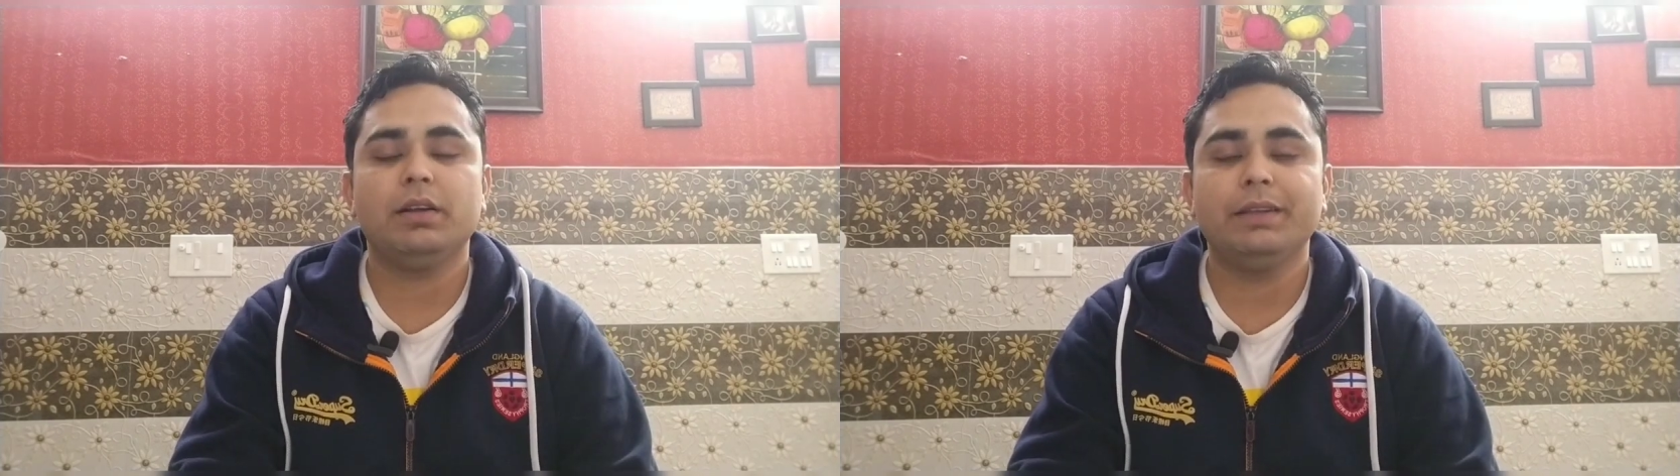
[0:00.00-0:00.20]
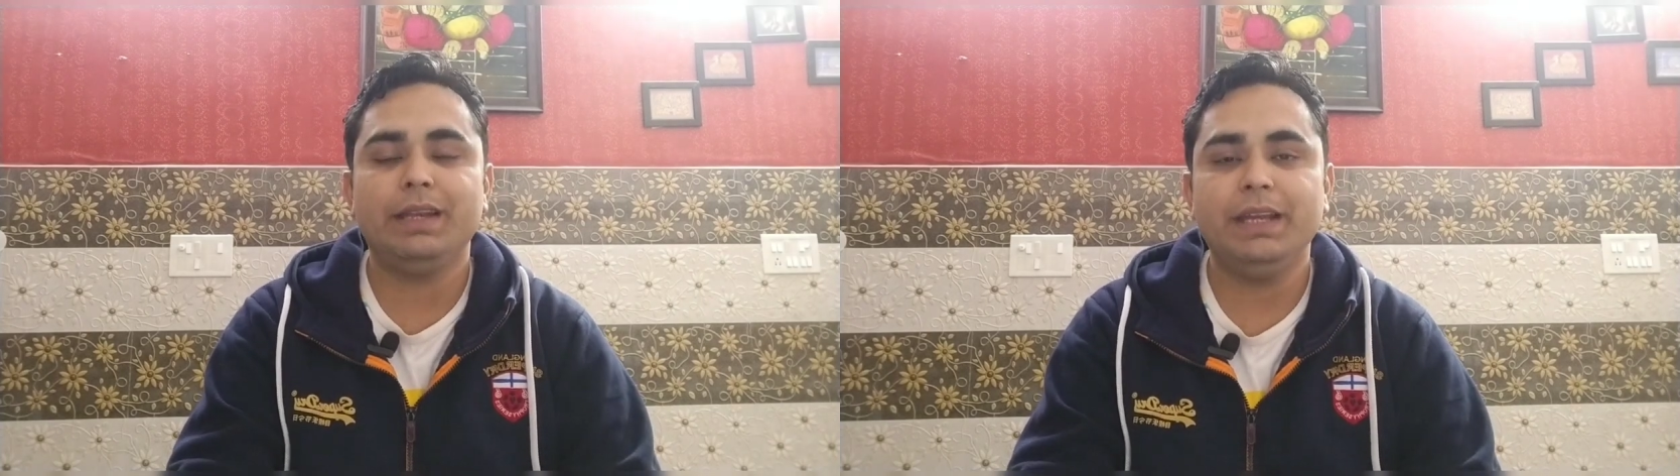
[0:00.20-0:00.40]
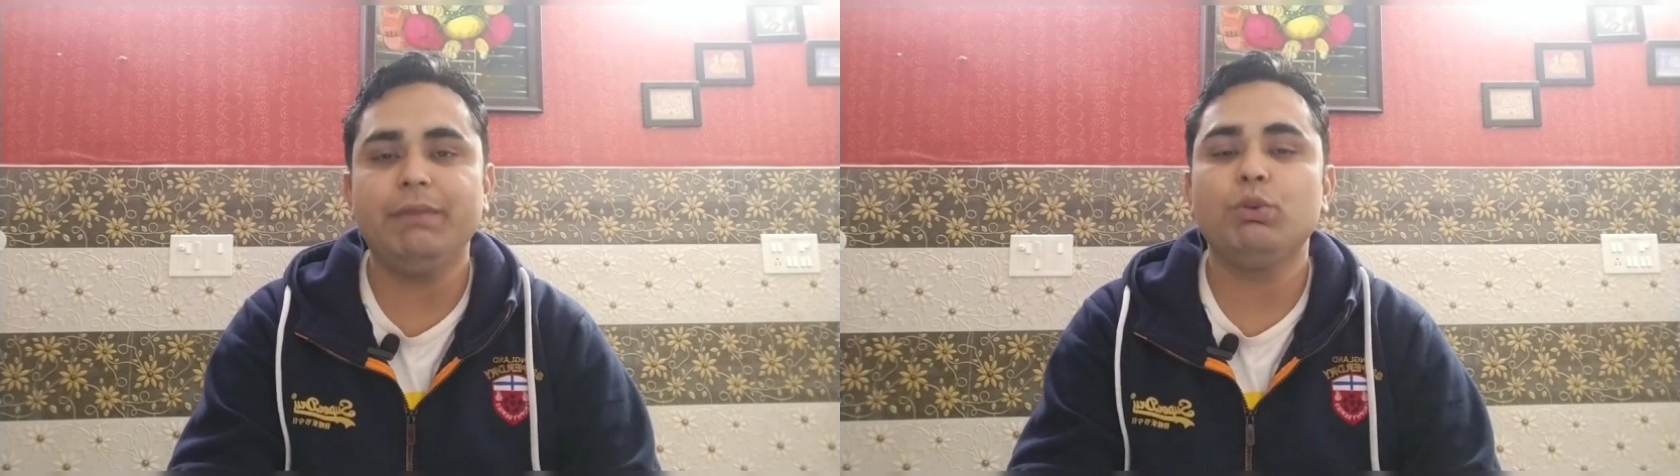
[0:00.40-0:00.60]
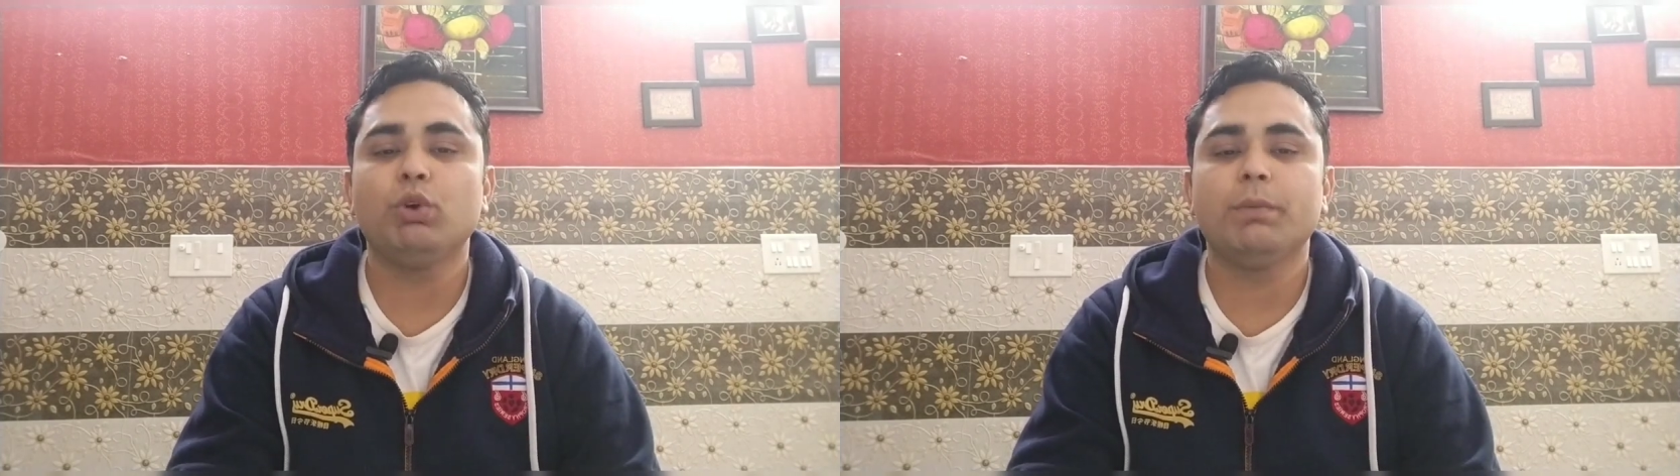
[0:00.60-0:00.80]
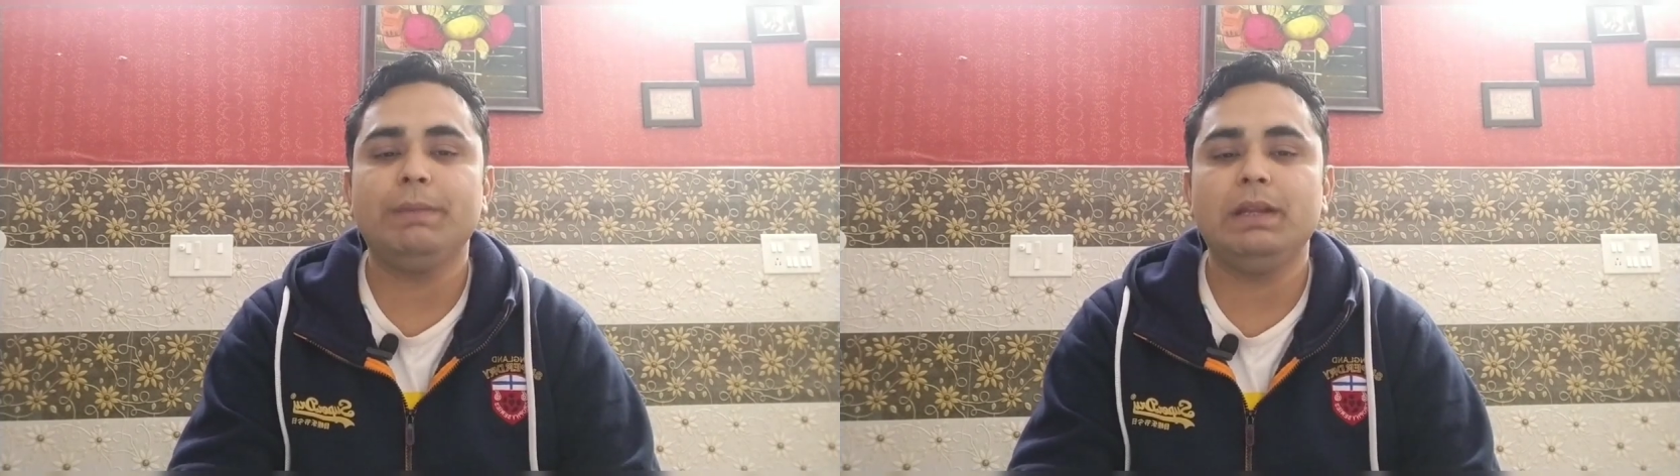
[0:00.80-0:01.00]
the leave to
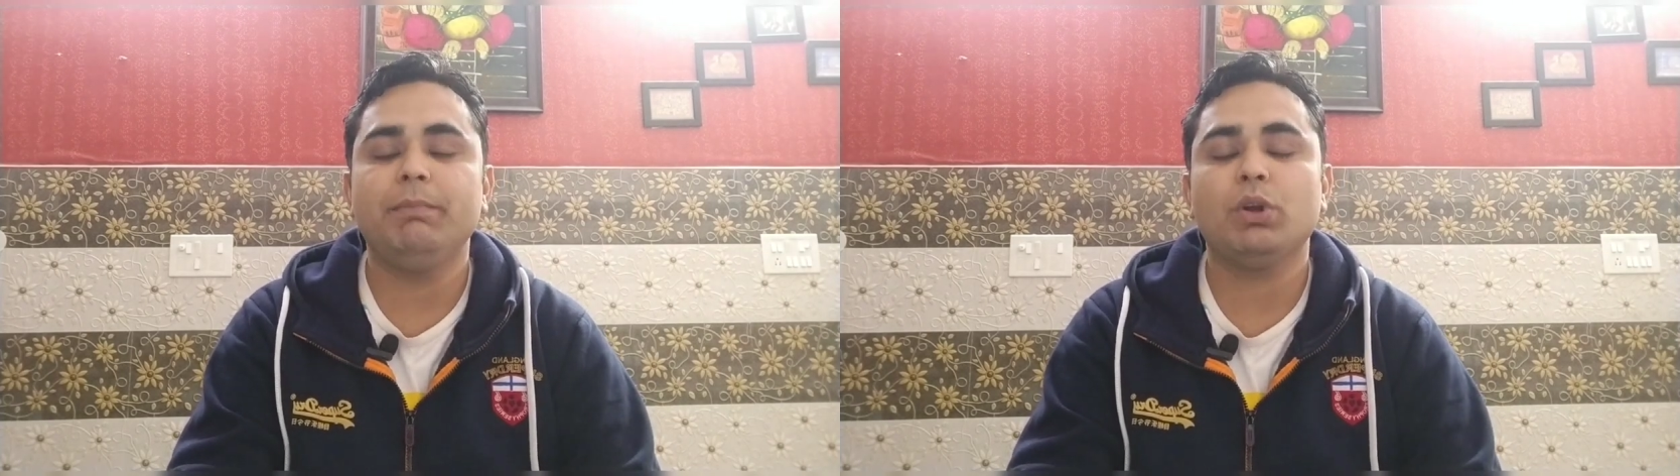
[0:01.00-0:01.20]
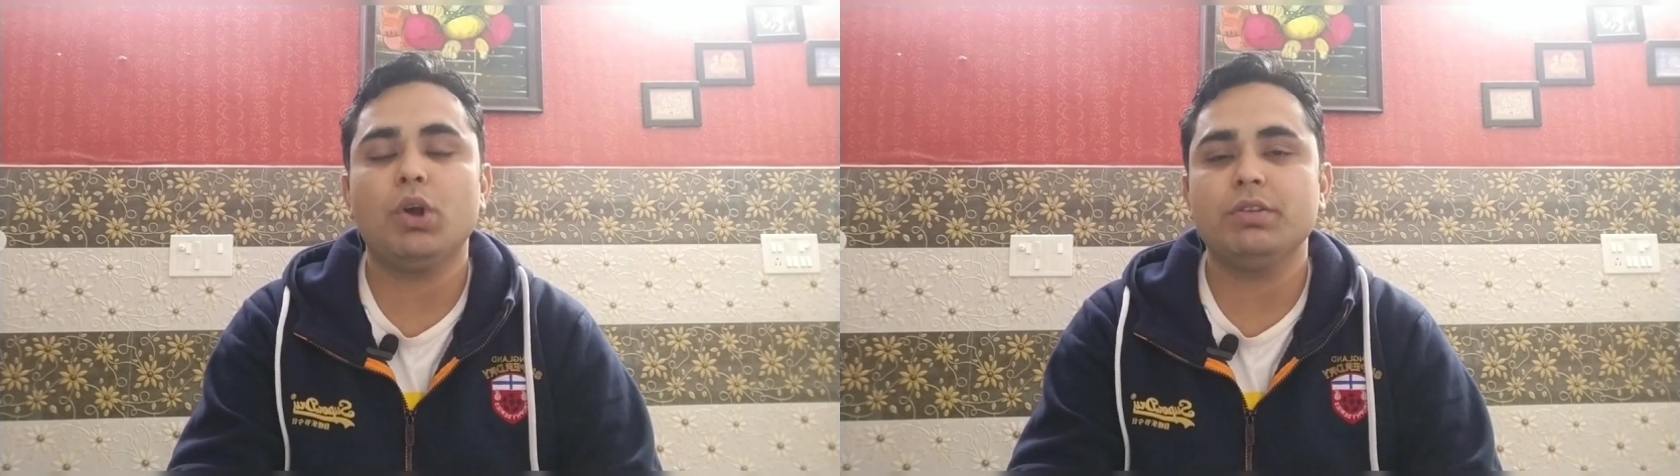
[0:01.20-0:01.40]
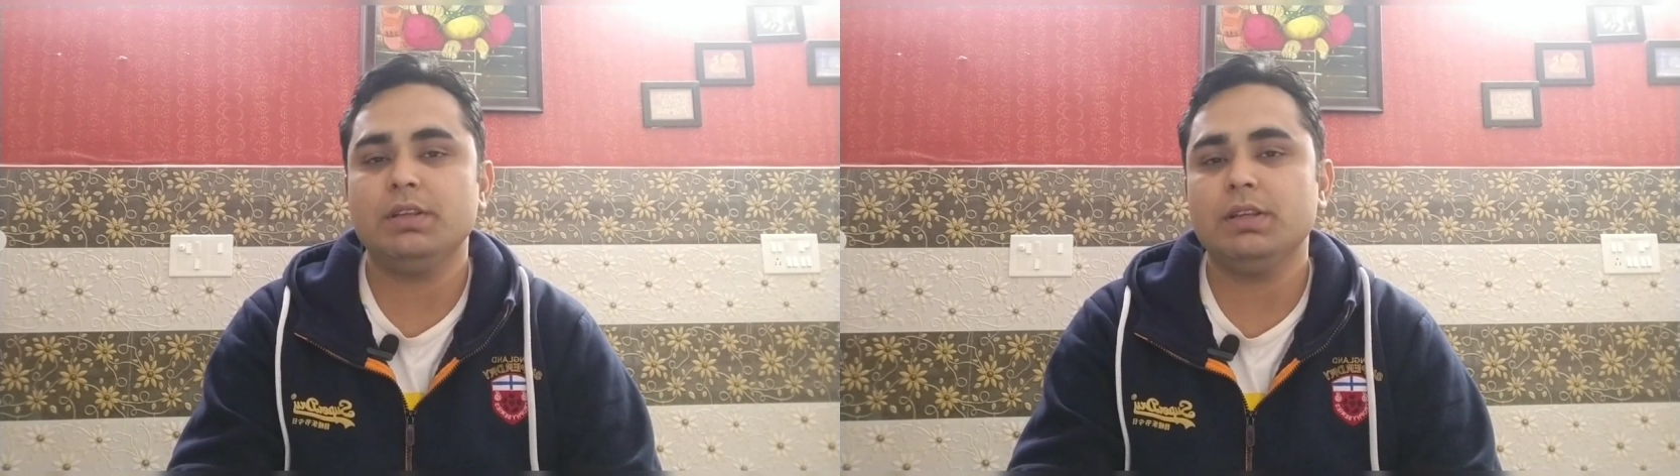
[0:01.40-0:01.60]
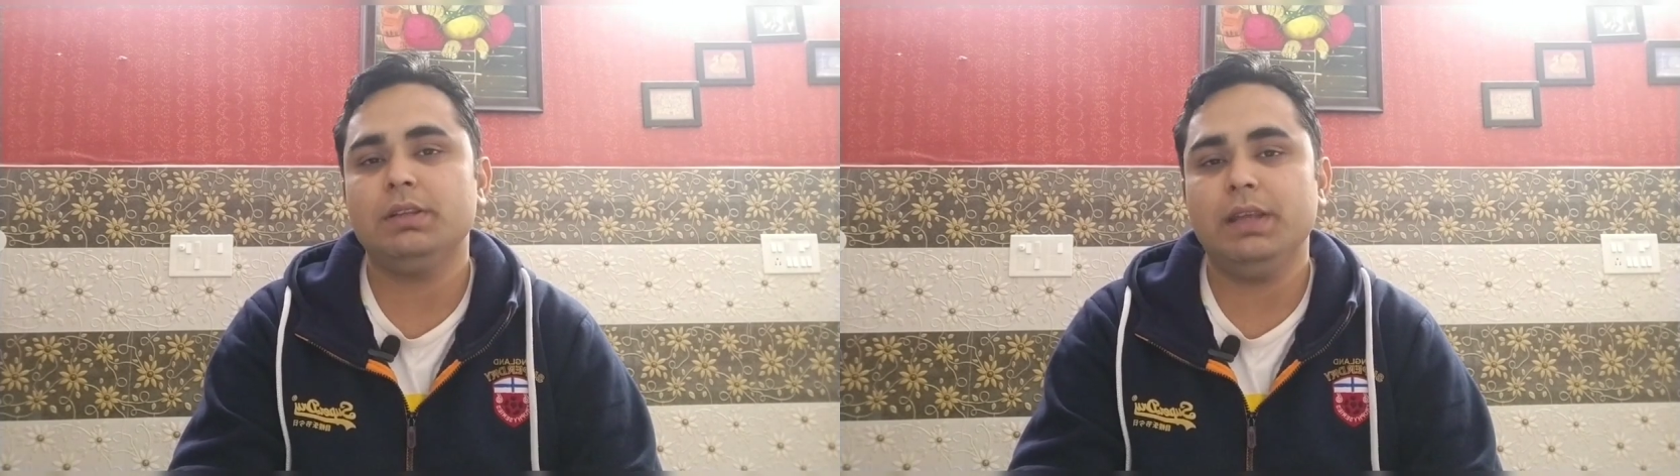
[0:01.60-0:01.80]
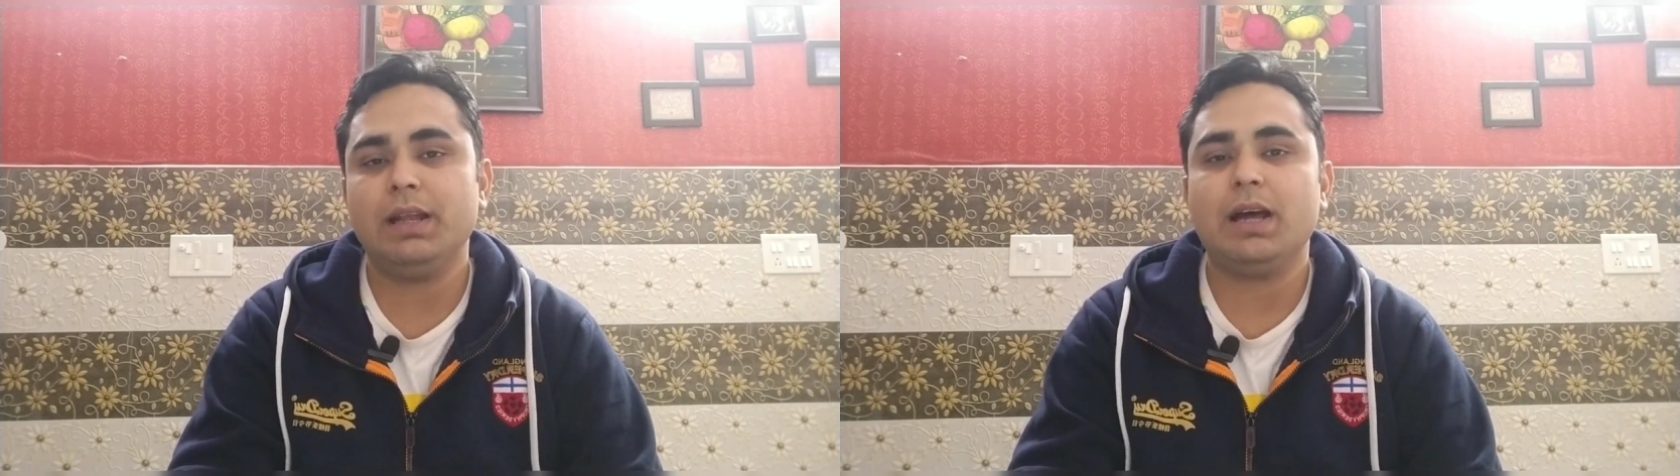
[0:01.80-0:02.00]
appeal because
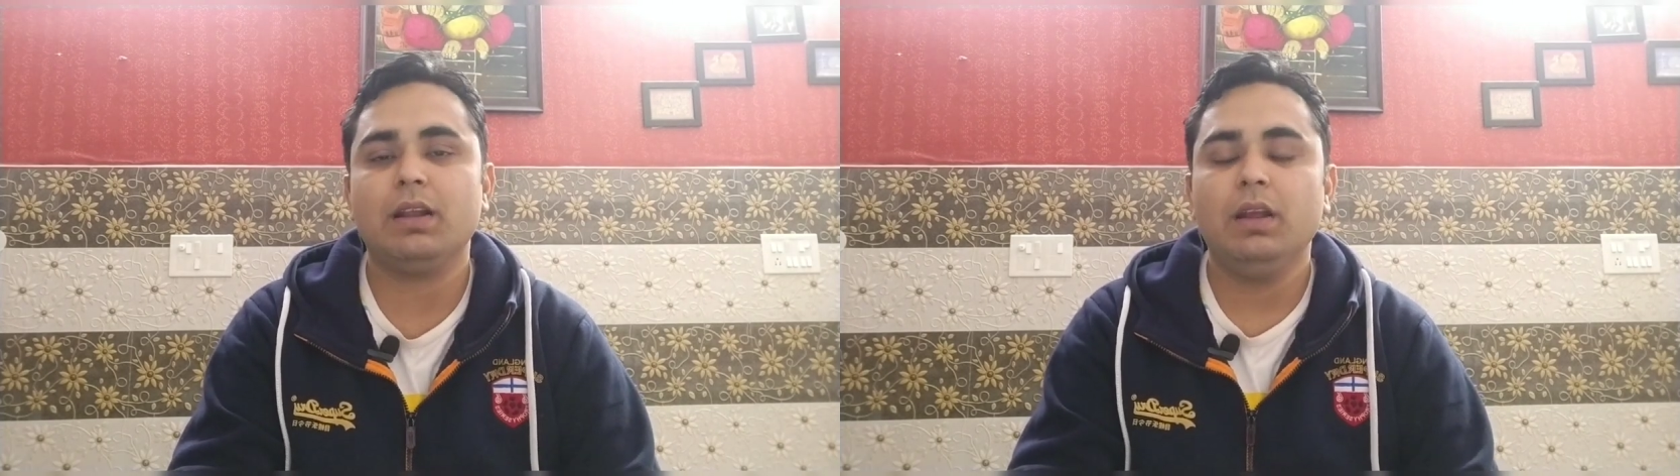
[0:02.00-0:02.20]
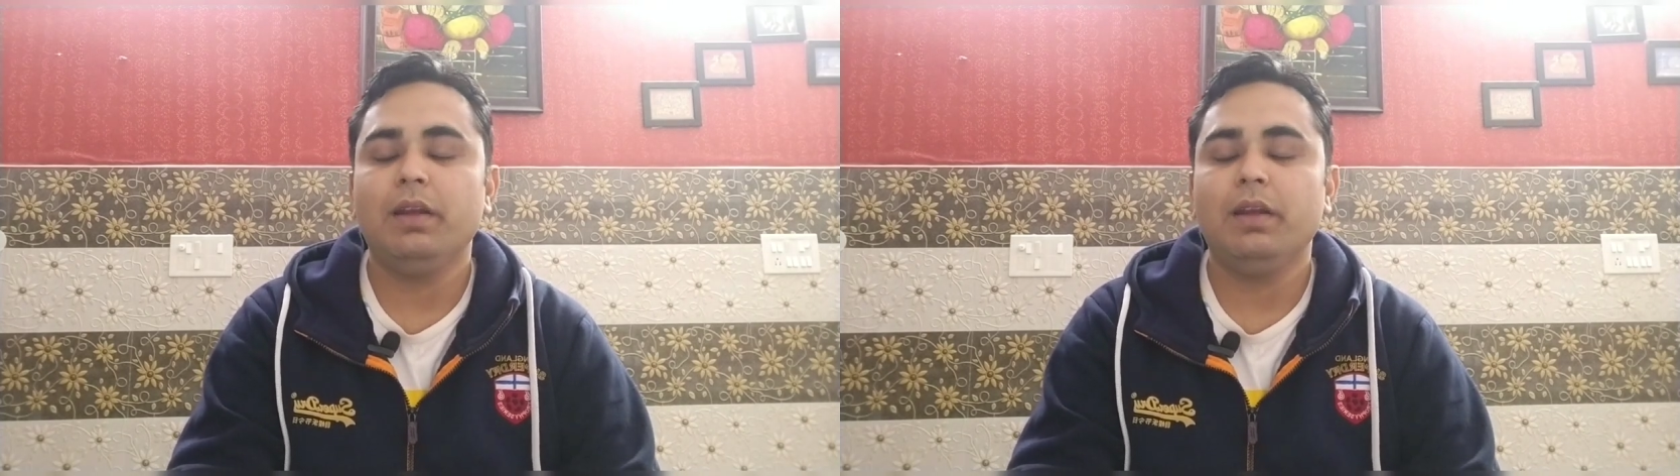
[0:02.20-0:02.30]
there are